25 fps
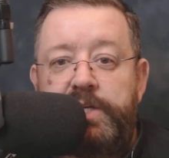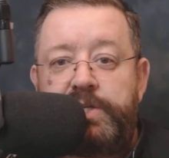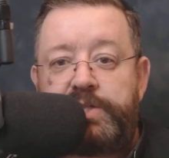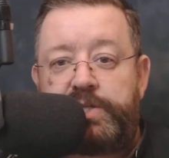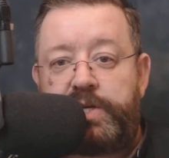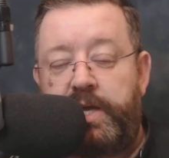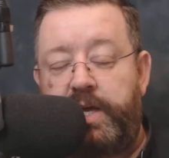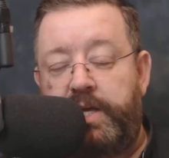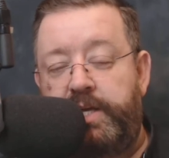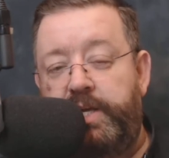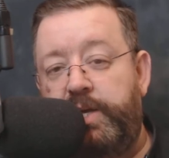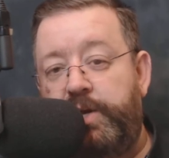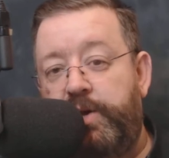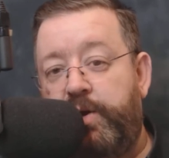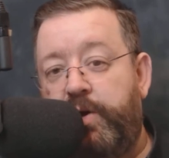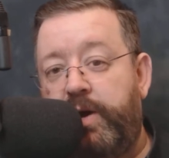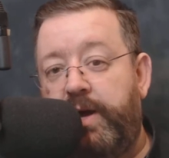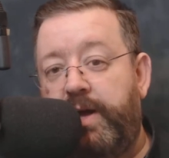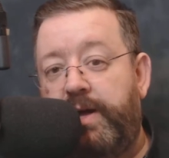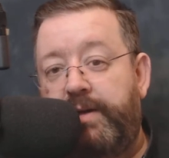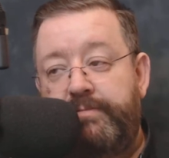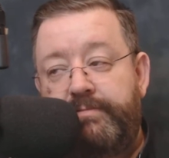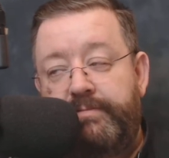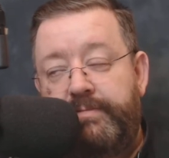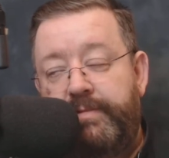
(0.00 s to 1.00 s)
So, you
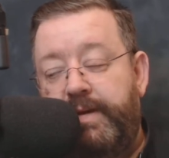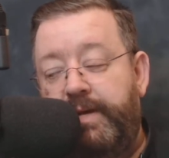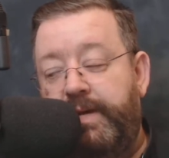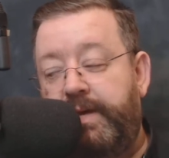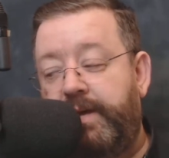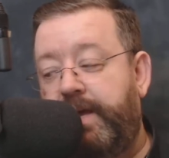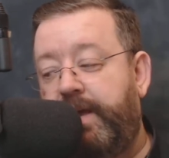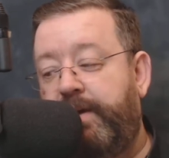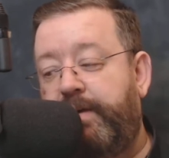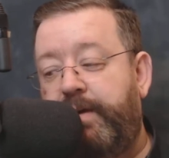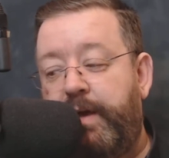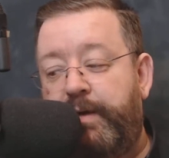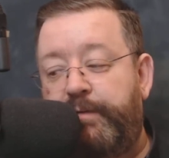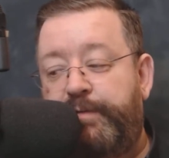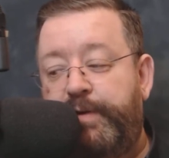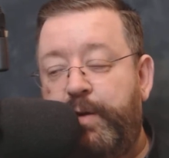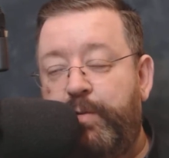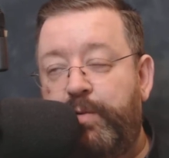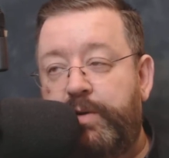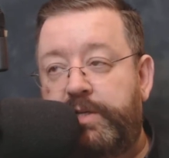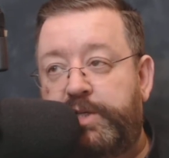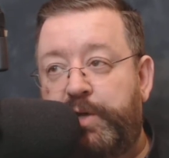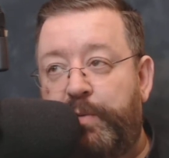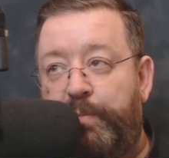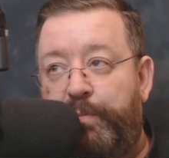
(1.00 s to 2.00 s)
know, if
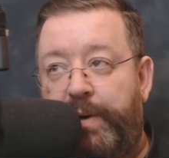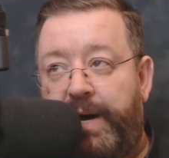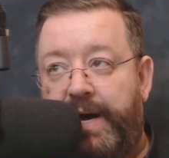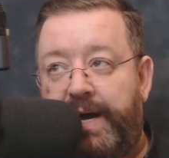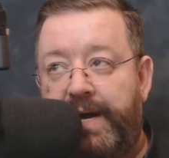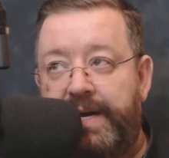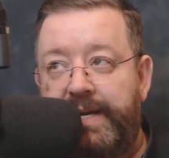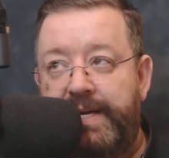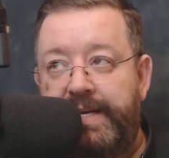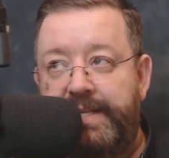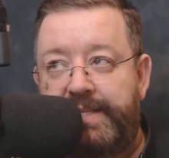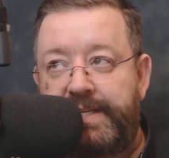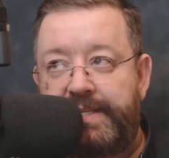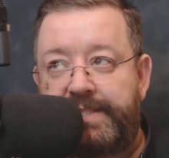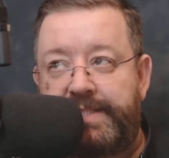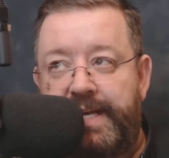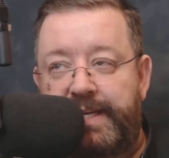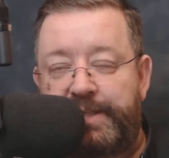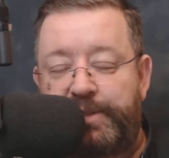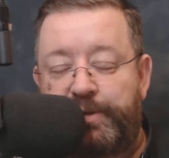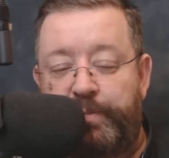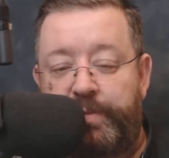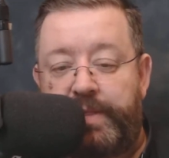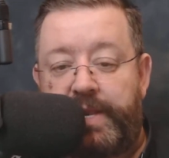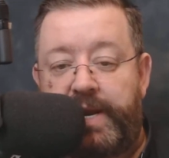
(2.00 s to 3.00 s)
you were to buy the
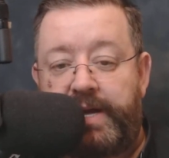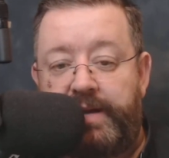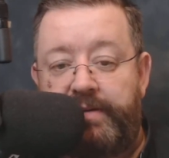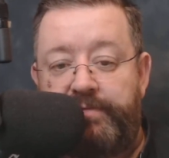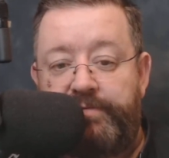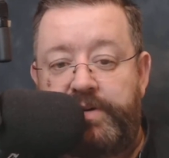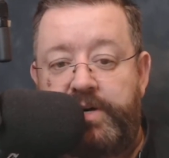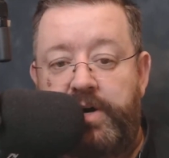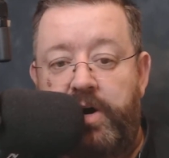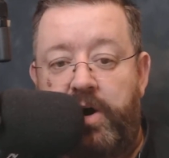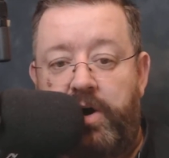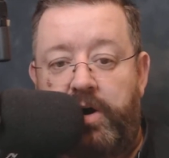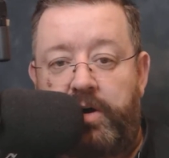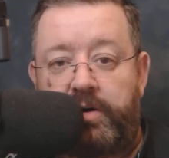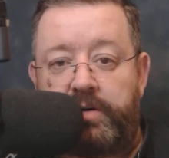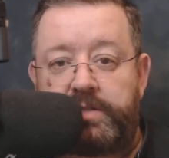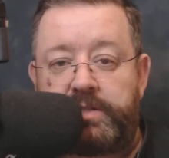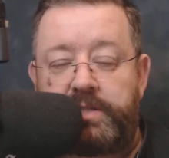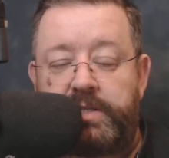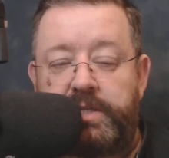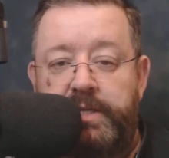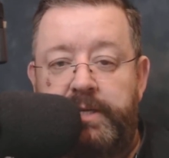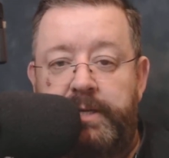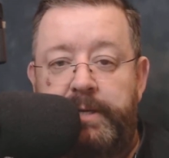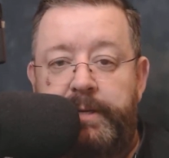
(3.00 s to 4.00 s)
setup that I've
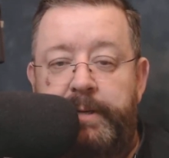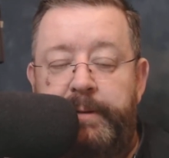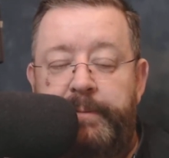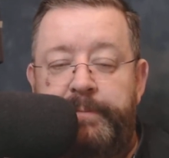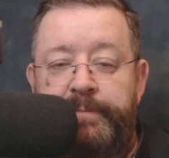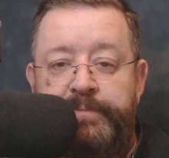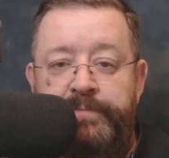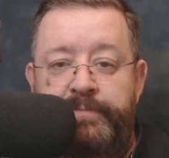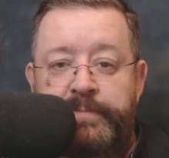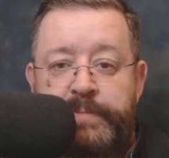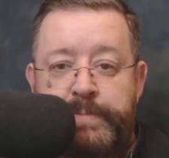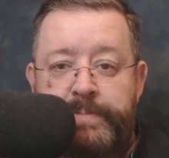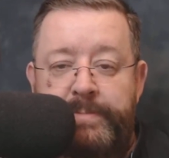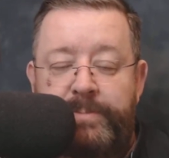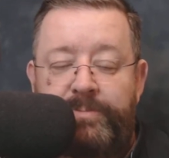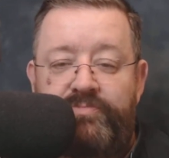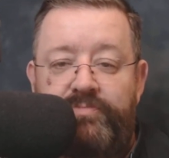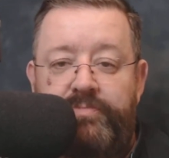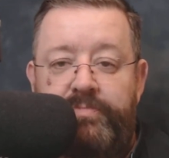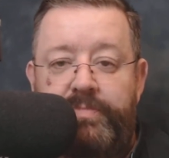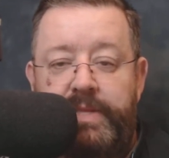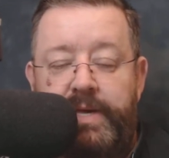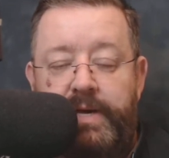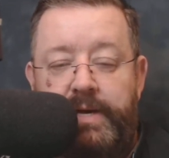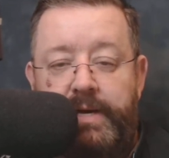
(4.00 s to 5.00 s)
got,
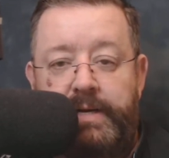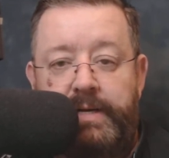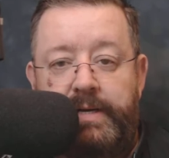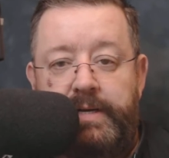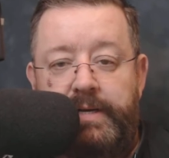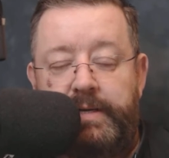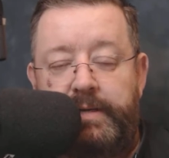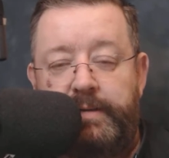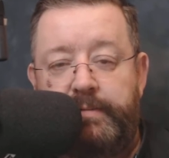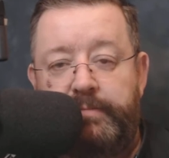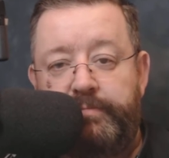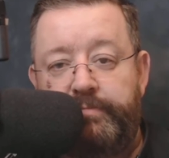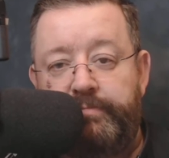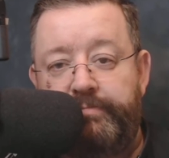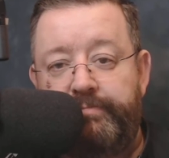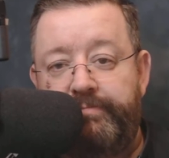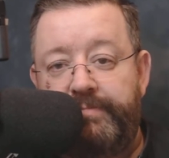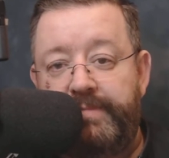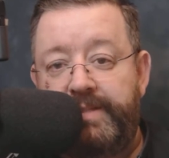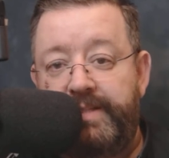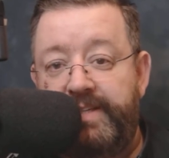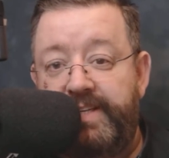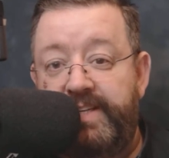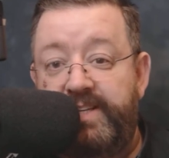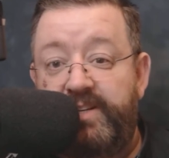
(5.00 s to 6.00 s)

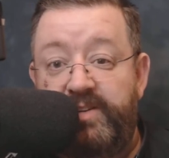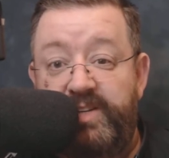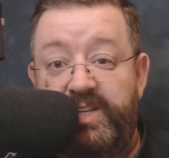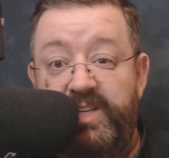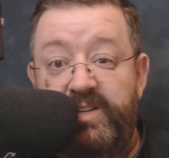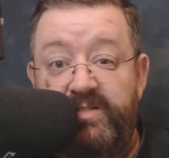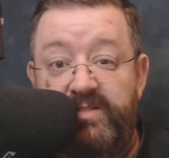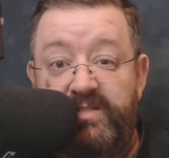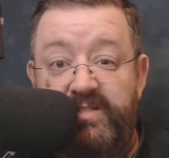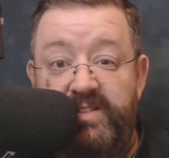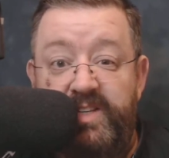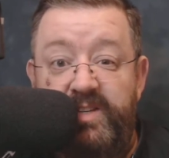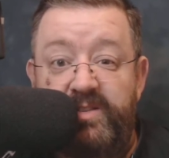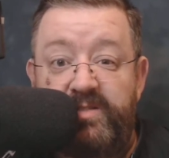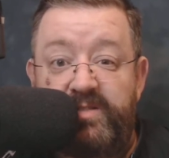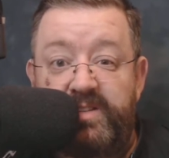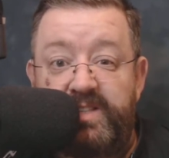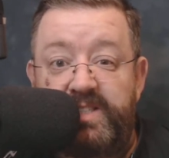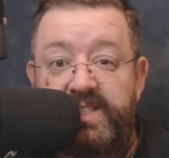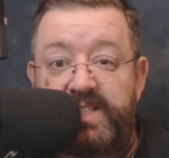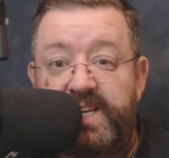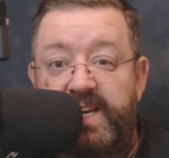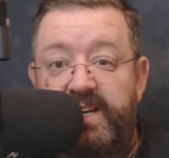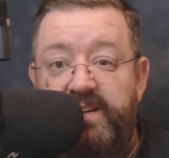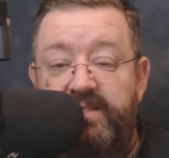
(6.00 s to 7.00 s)
um, you know, you, you
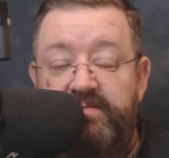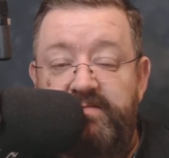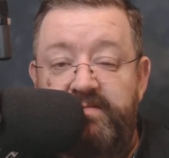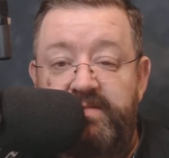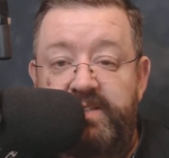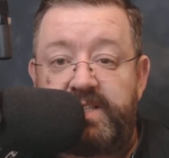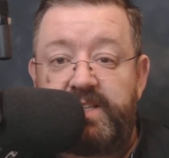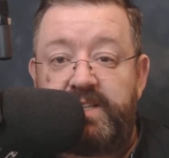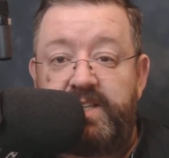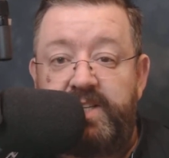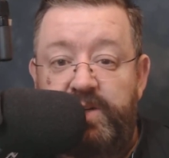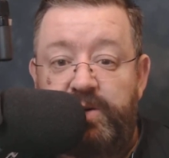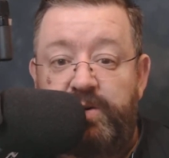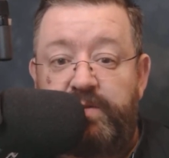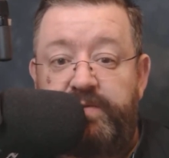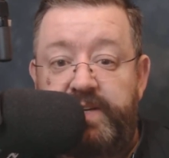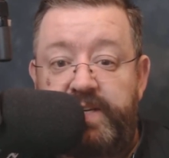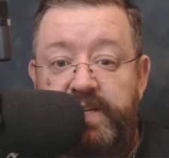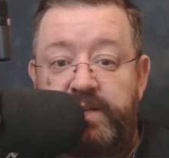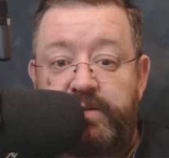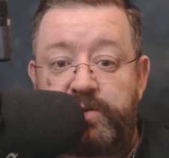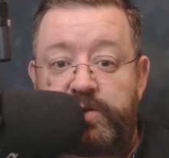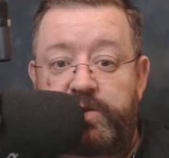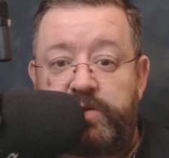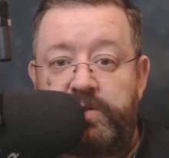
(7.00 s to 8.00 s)
could sound, your
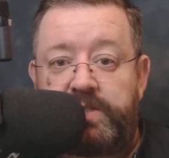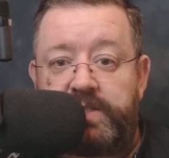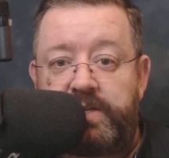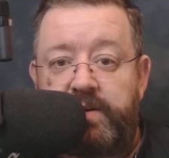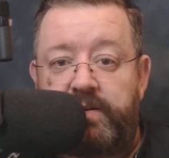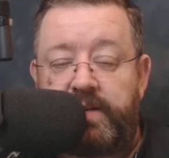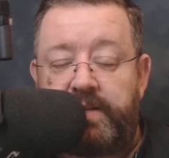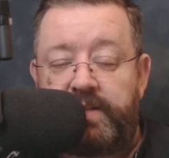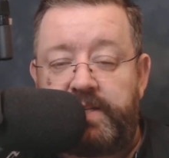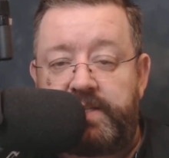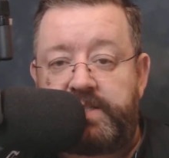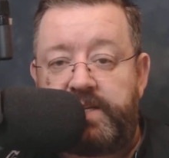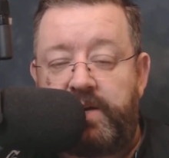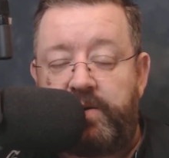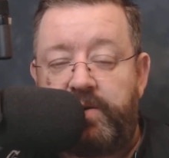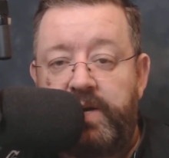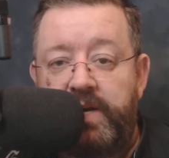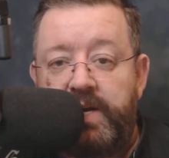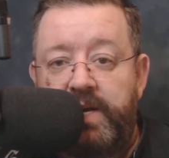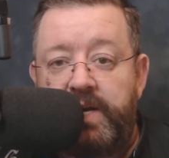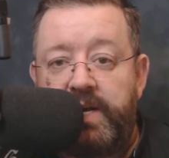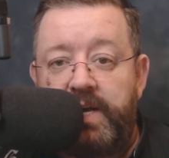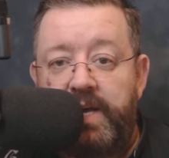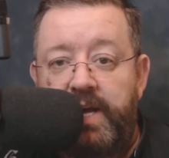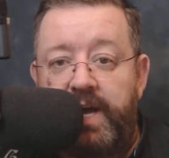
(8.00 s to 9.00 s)
videos could sound like this. Now,
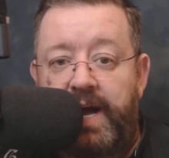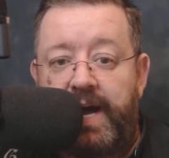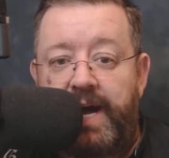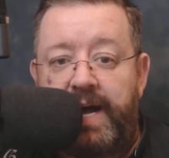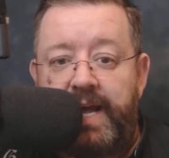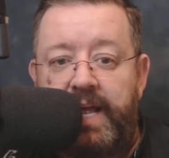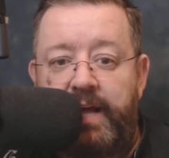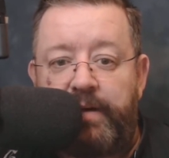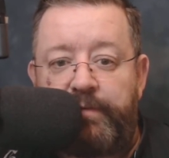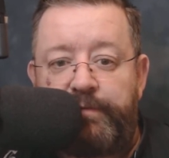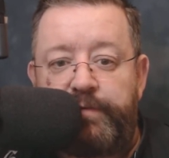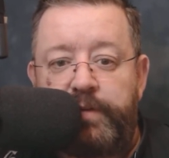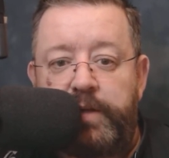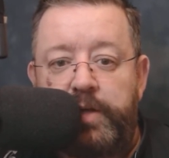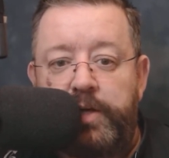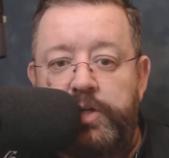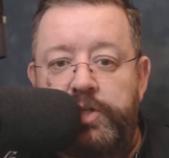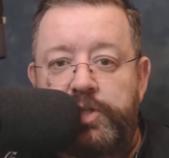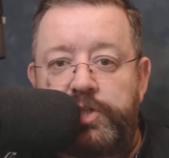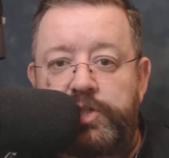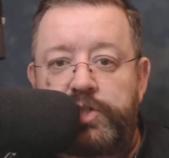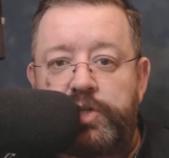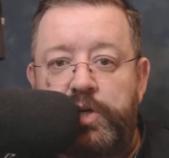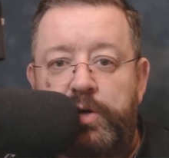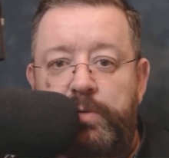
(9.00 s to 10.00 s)
I have
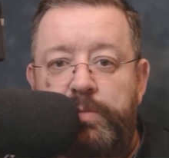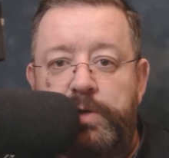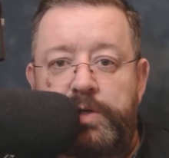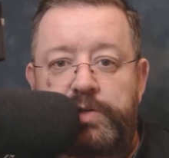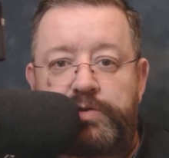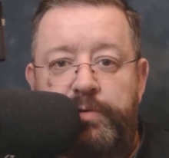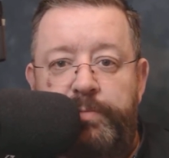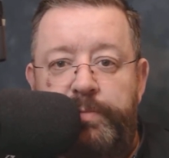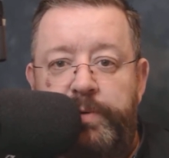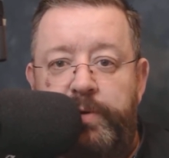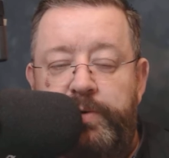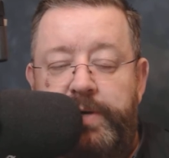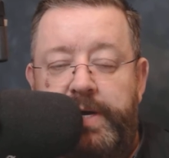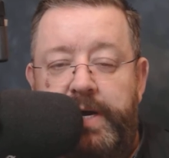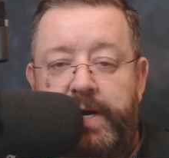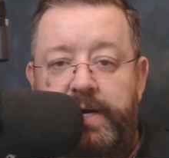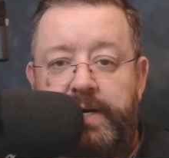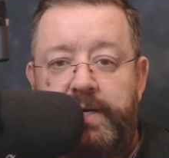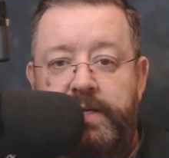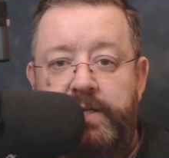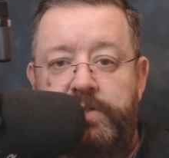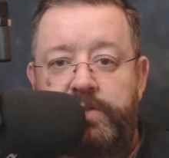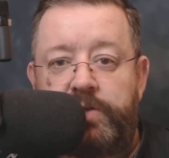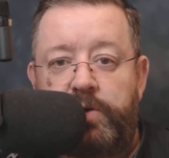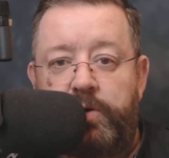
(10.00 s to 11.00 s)
learned so much from you
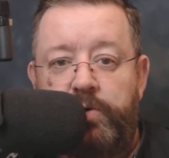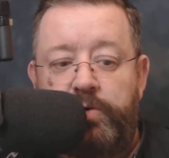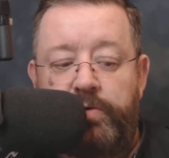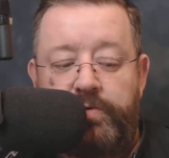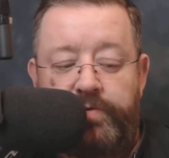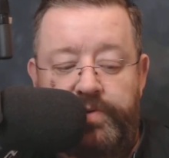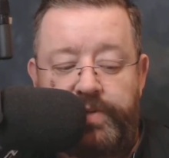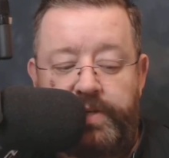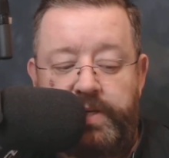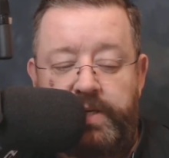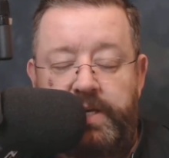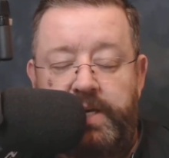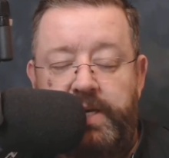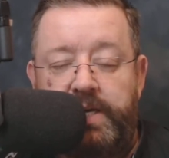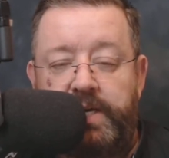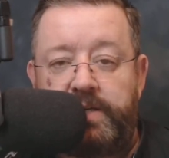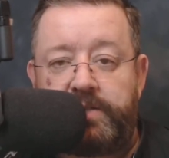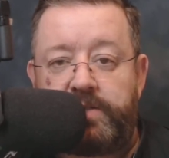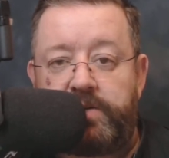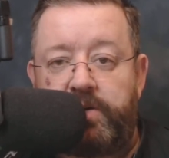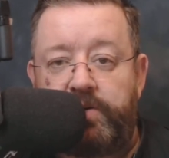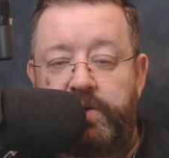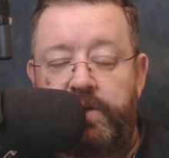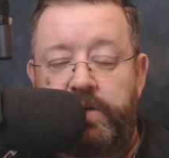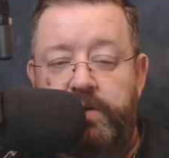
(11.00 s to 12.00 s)
guys over the
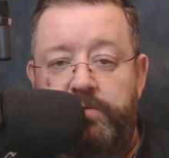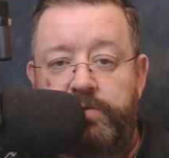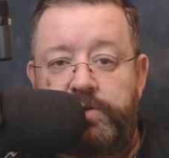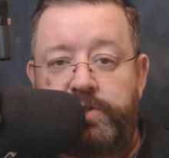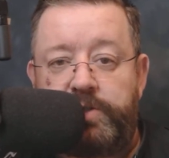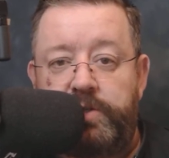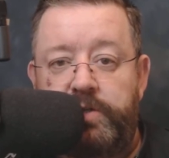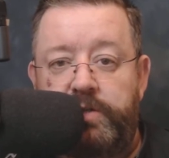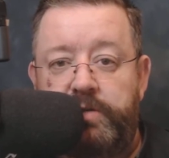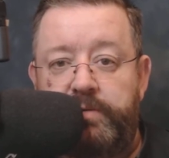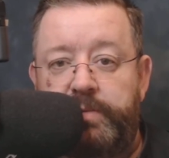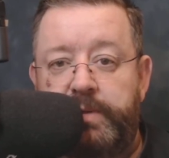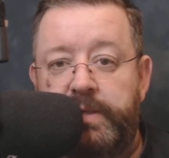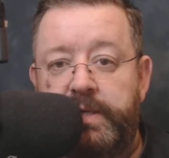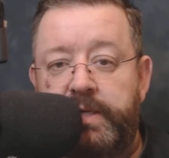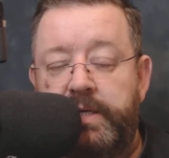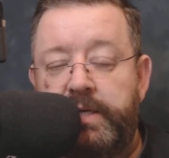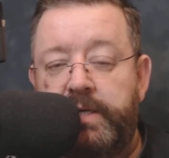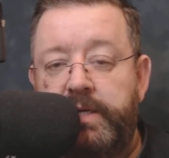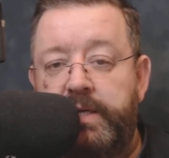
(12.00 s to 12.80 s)
years on YouTube